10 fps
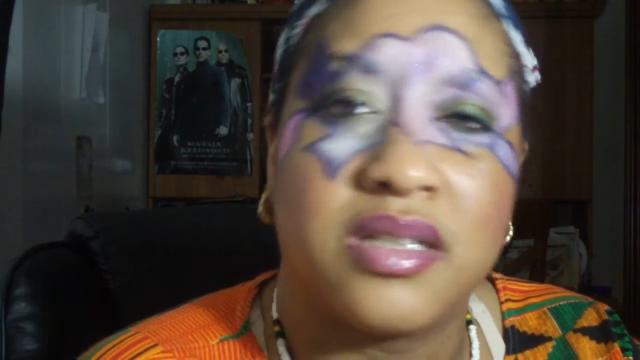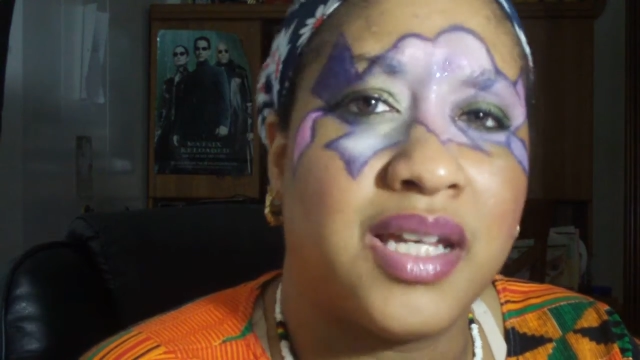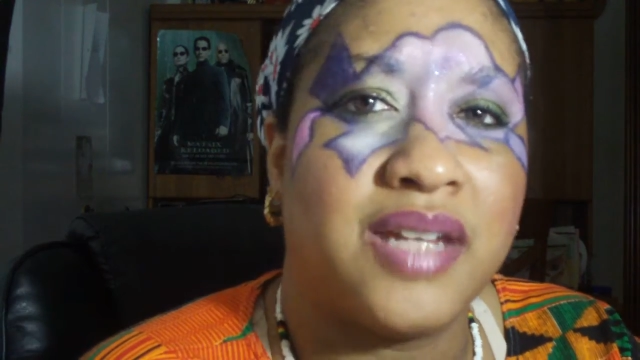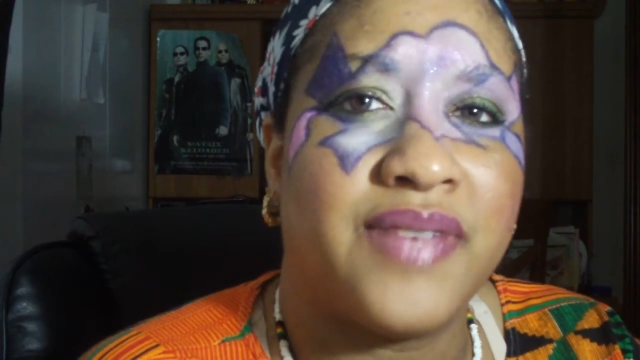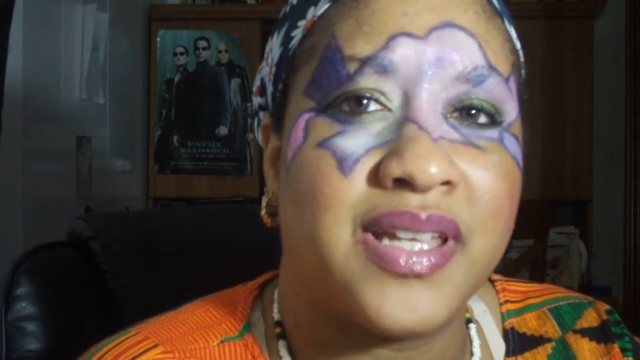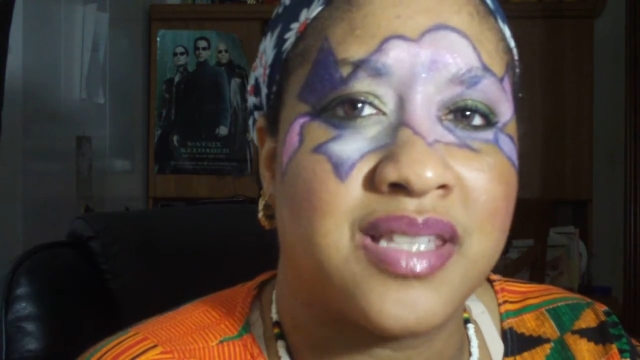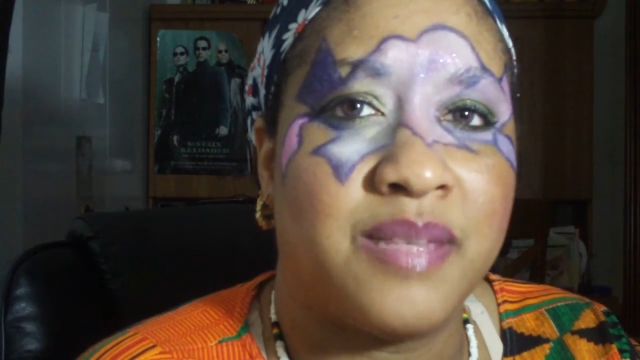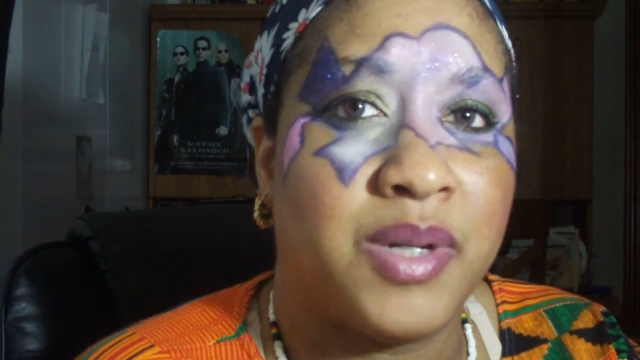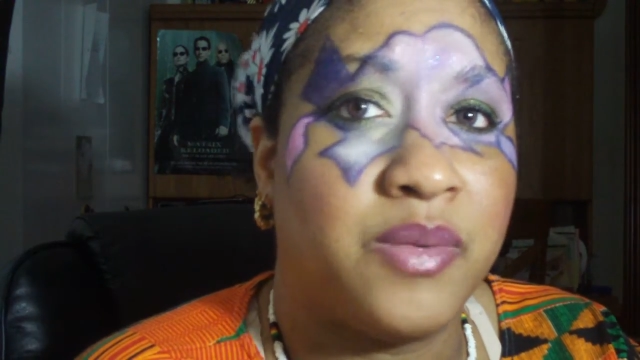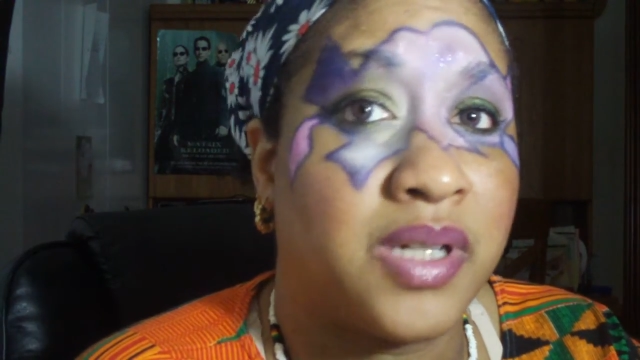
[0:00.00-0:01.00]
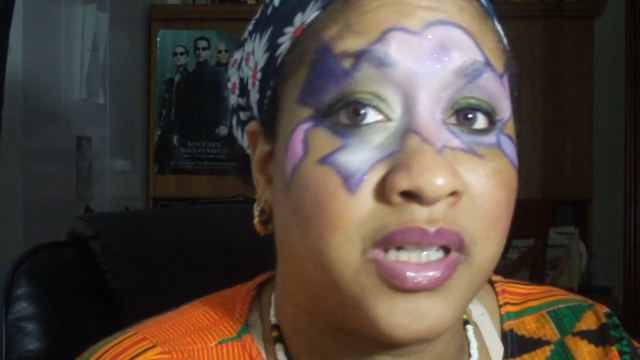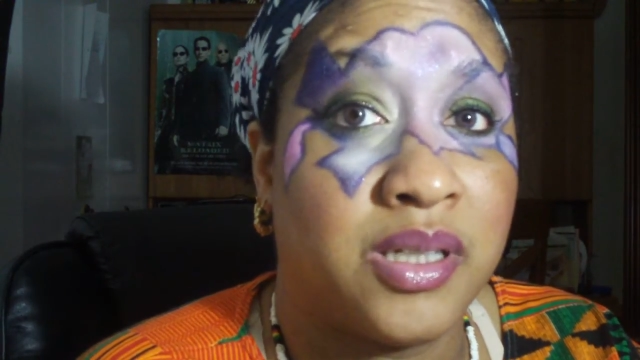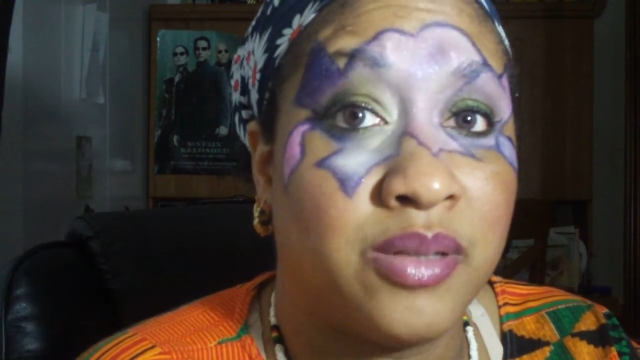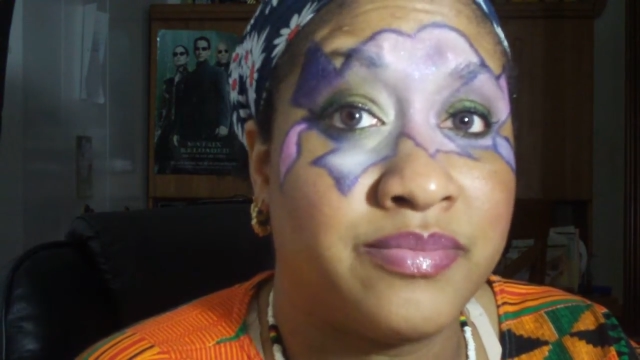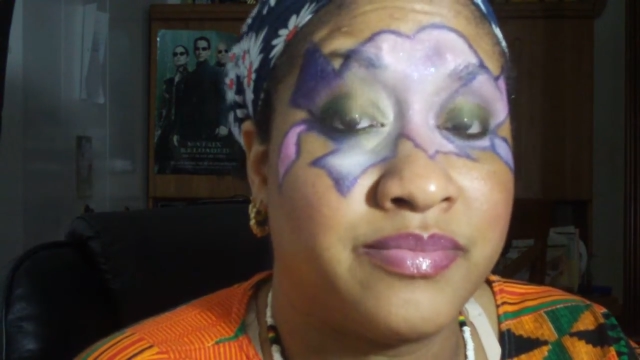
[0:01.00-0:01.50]
trying to find something I want to
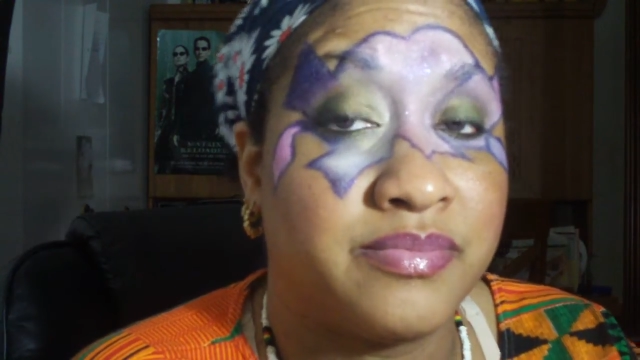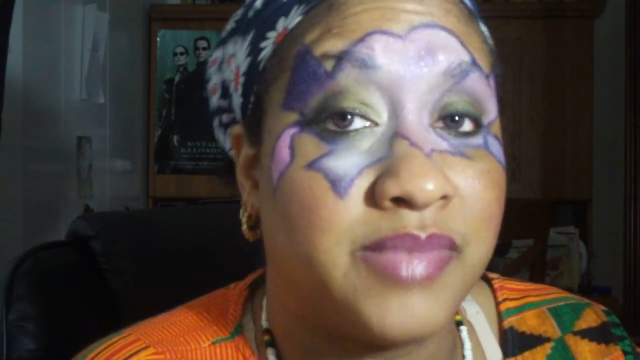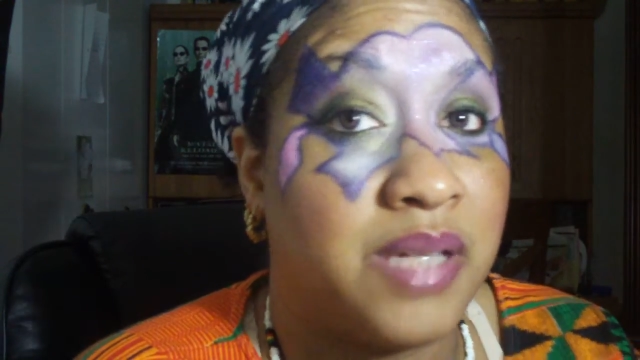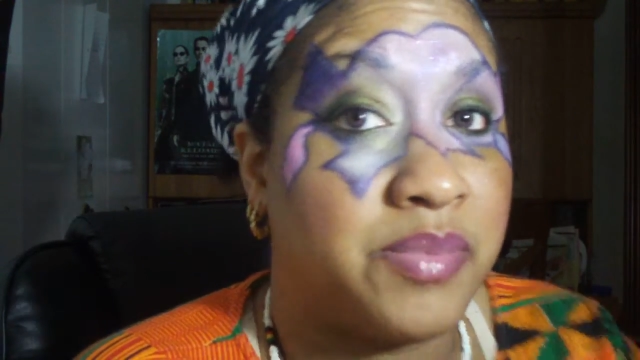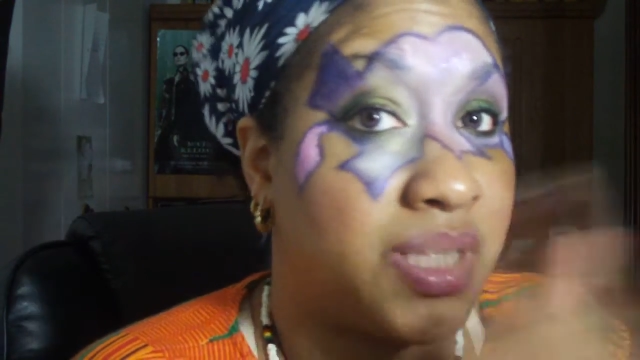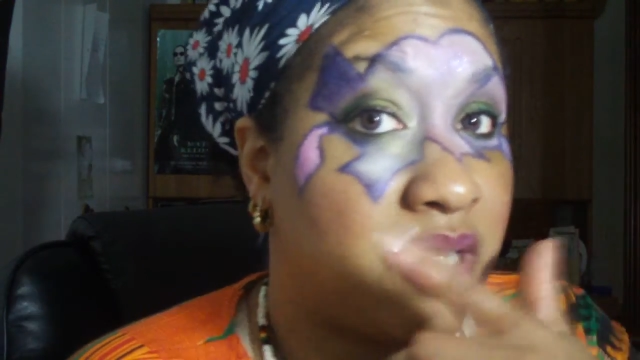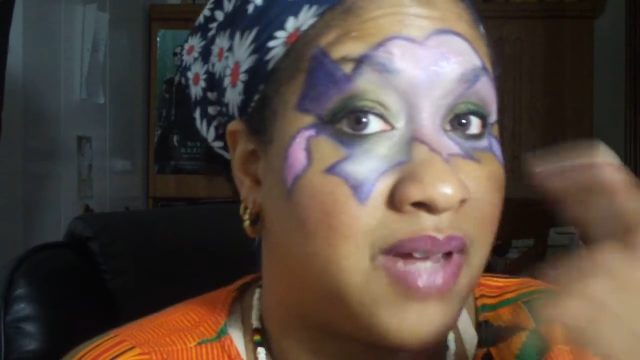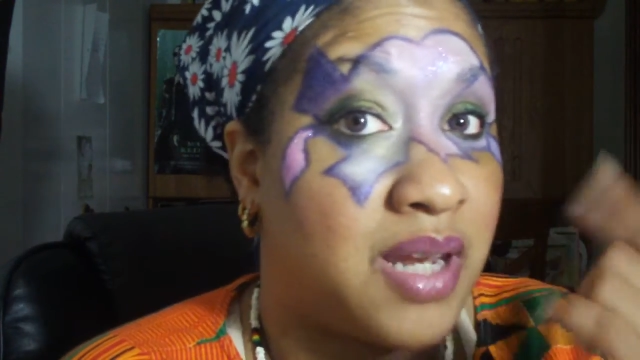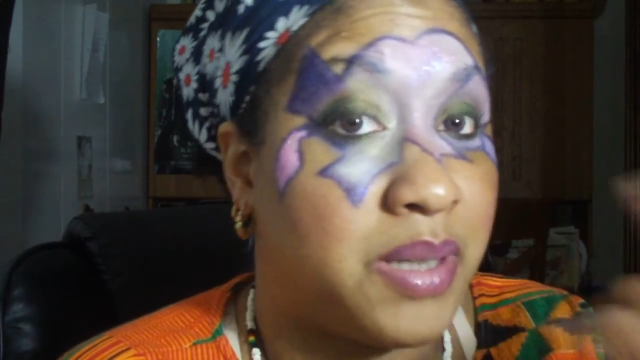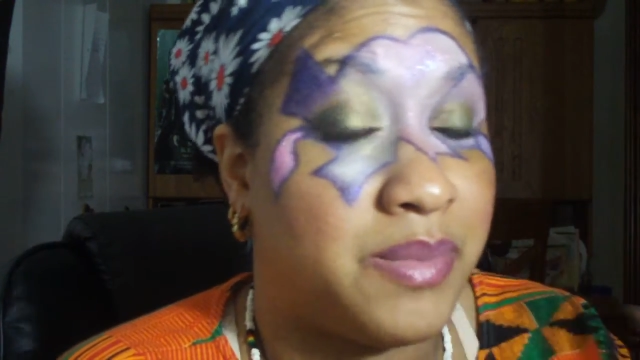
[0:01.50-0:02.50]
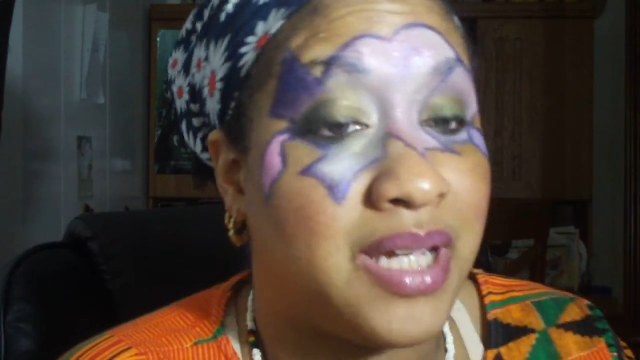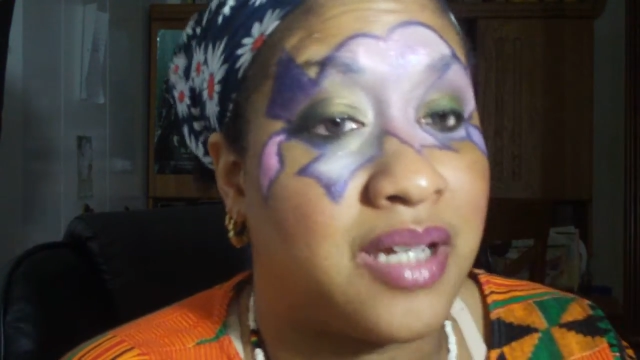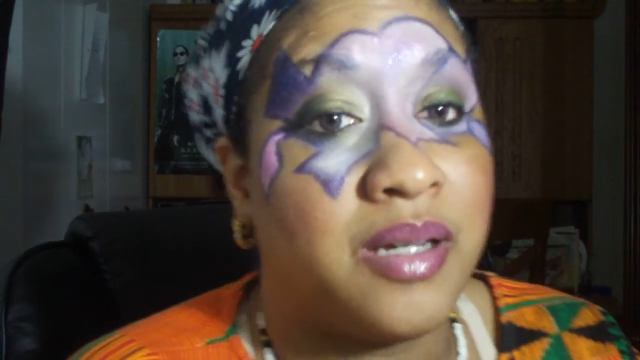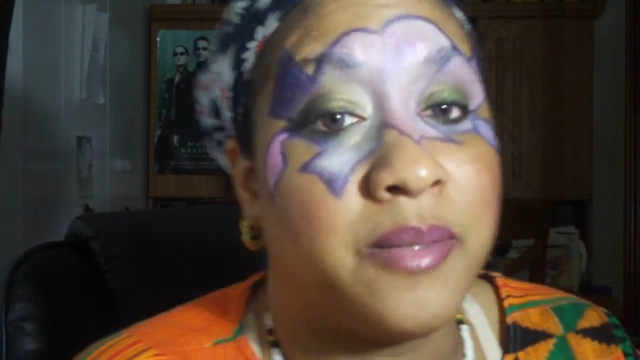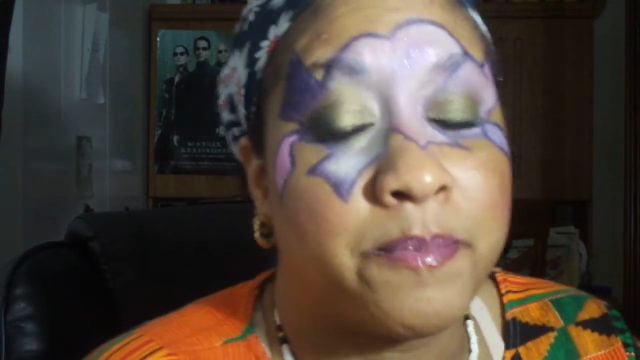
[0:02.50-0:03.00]
do and playing around on my
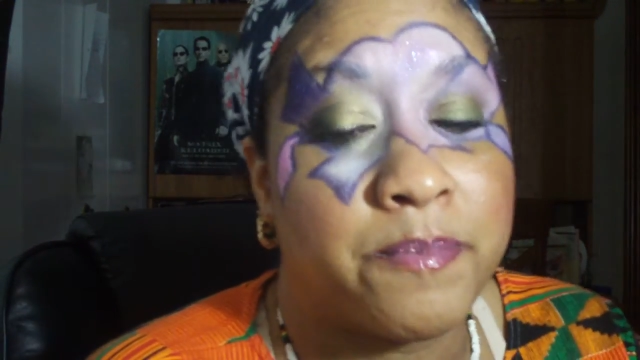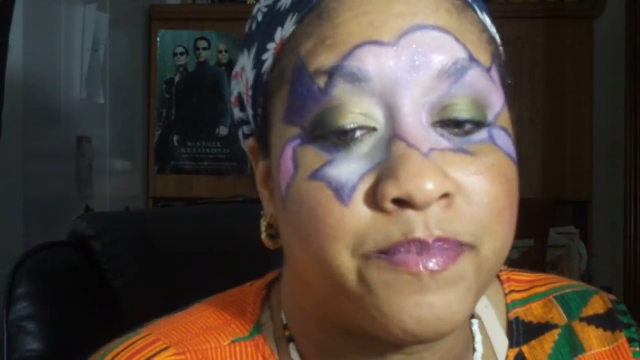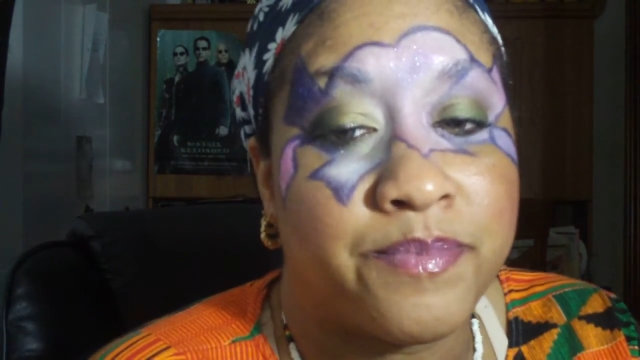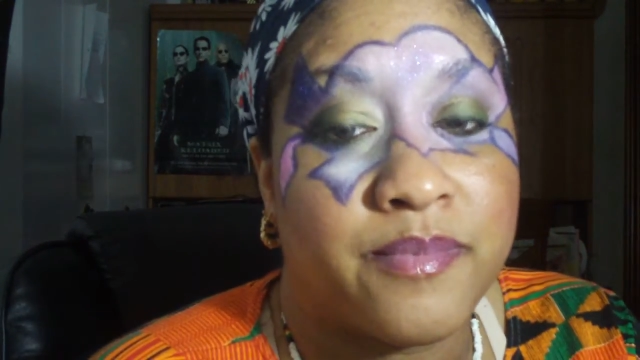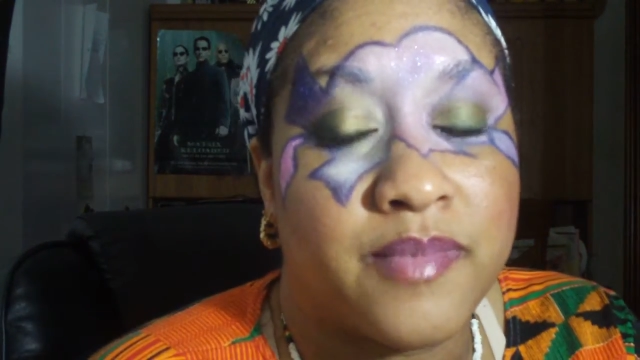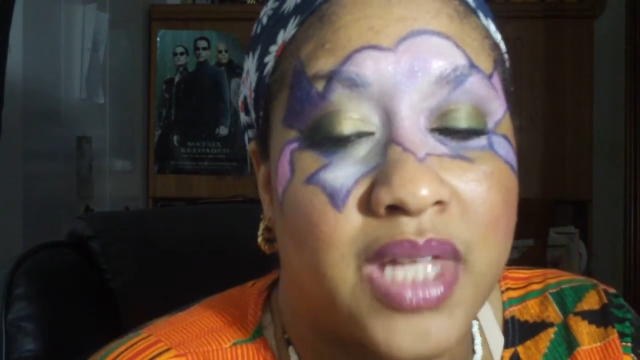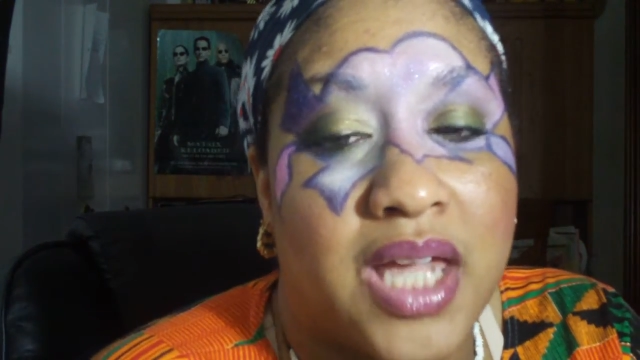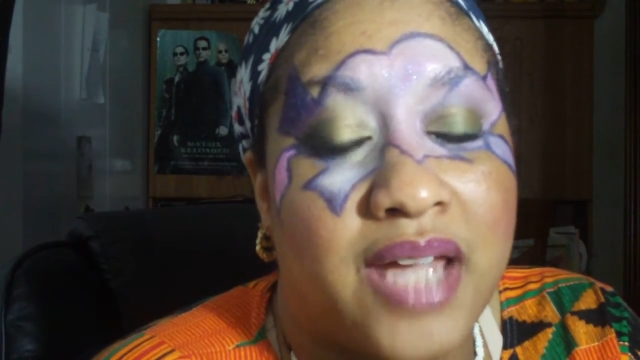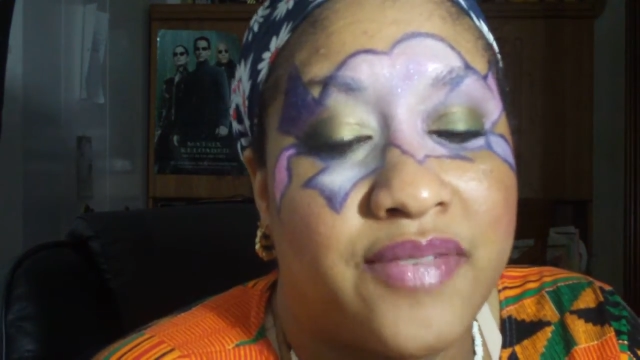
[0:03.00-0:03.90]
makeup. I